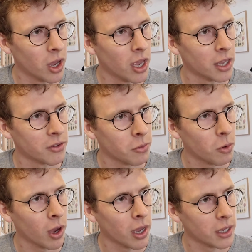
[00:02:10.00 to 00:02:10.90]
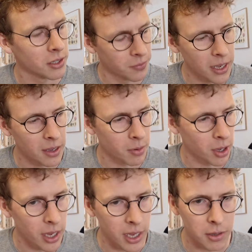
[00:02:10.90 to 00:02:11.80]
it's quite severe,
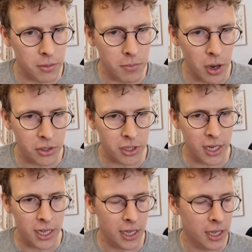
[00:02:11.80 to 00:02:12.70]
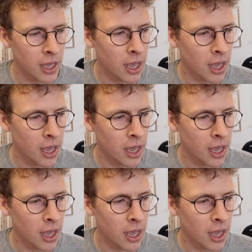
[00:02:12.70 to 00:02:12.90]
but it mostly